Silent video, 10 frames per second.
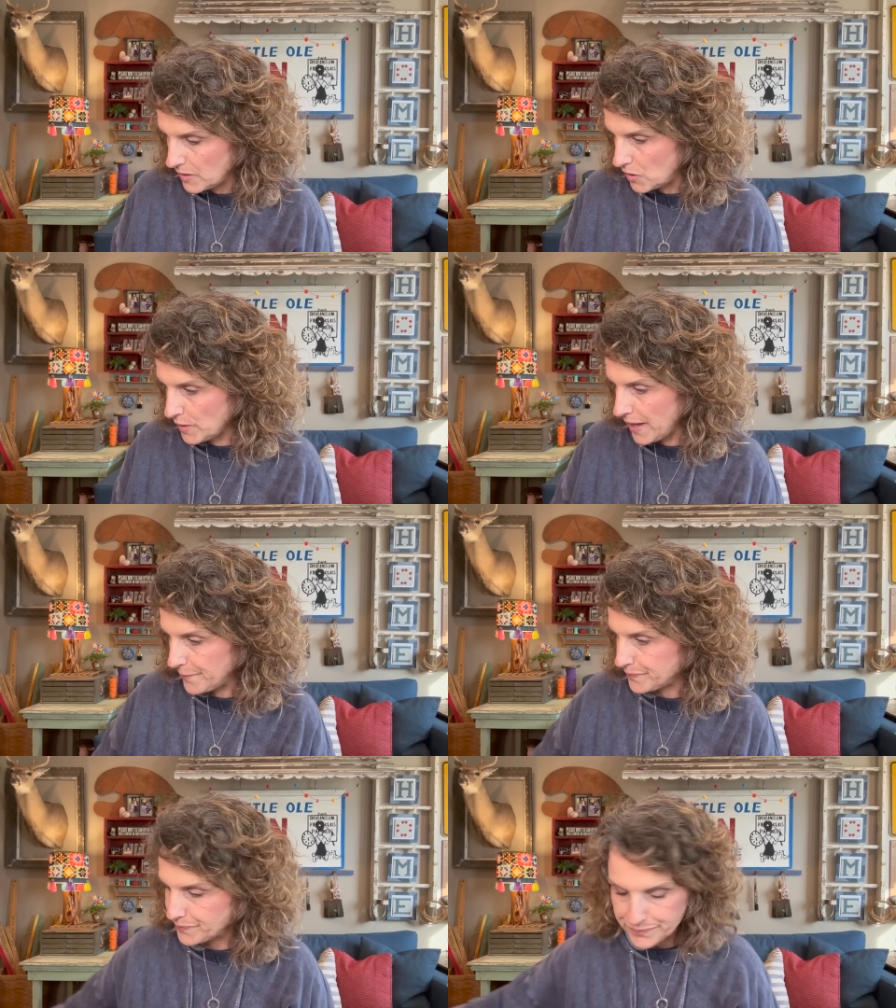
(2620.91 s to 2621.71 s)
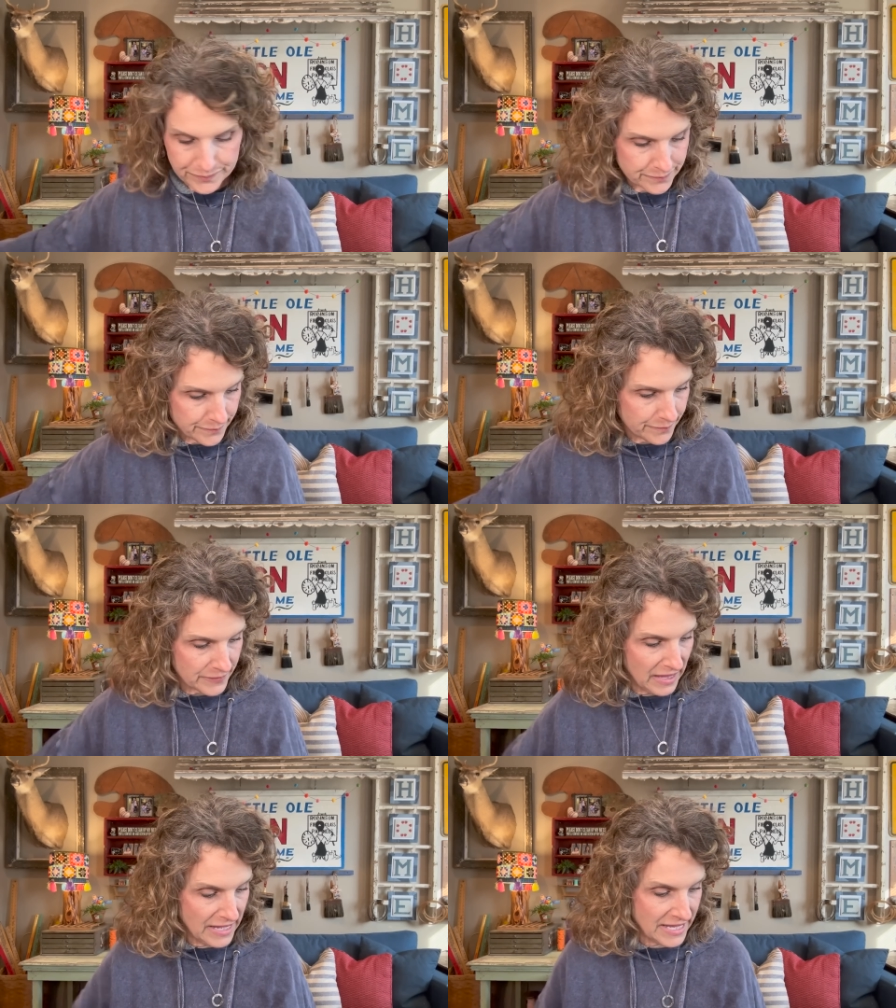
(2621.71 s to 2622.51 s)
Okay,
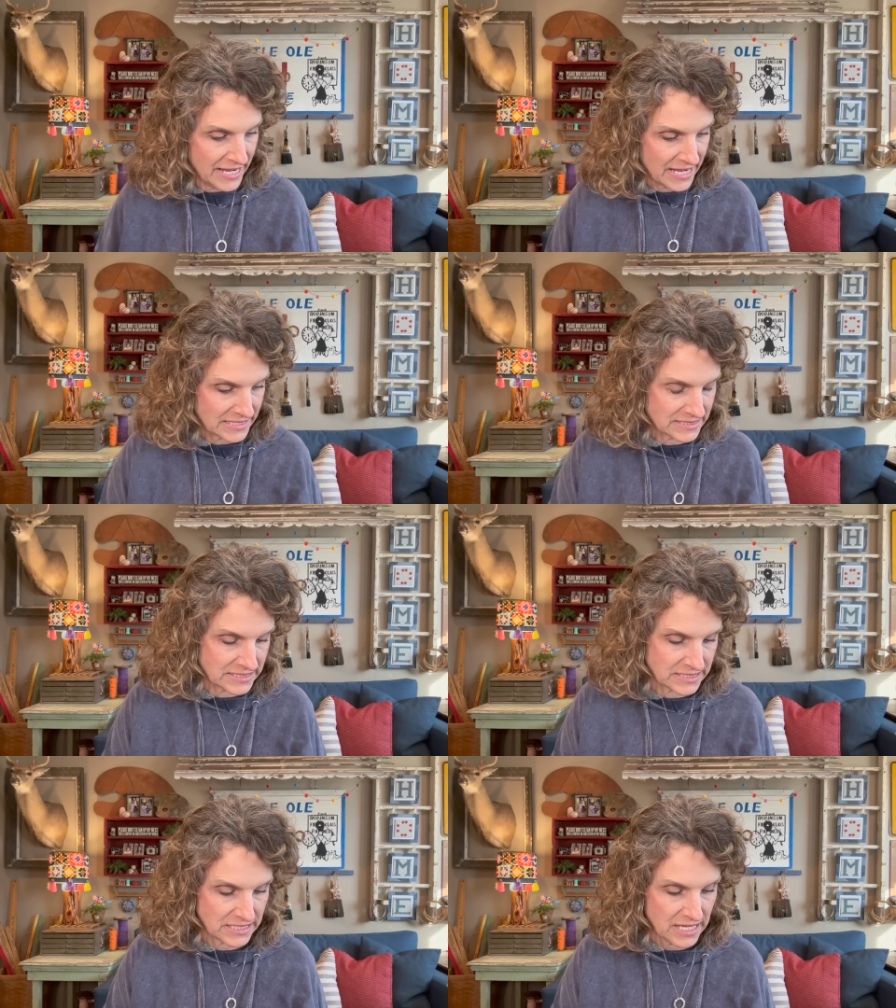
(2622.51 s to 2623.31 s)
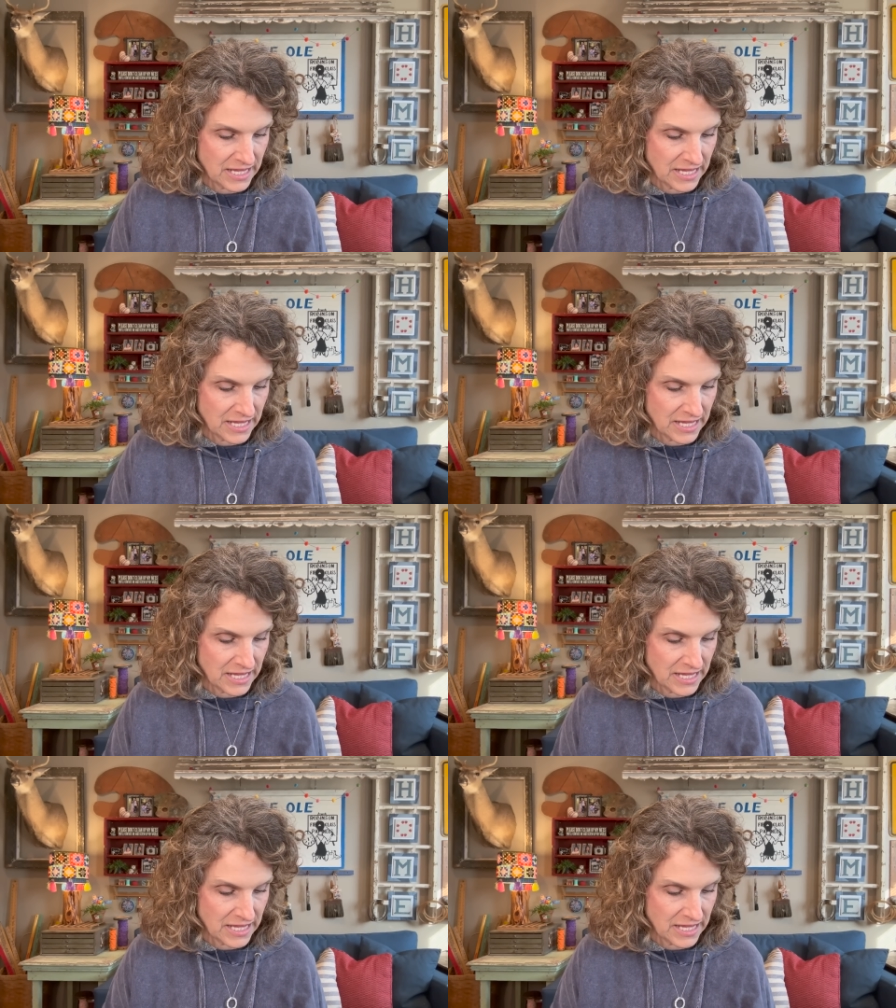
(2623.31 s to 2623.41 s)
next.